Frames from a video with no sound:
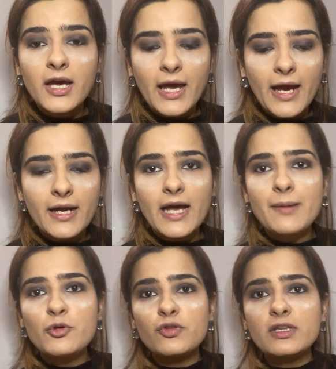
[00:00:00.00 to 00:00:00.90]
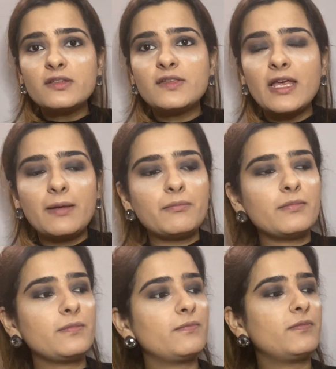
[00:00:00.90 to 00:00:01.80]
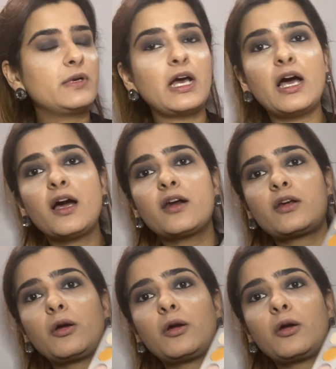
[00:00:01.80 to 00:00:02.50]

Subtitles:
And I'm using the same dark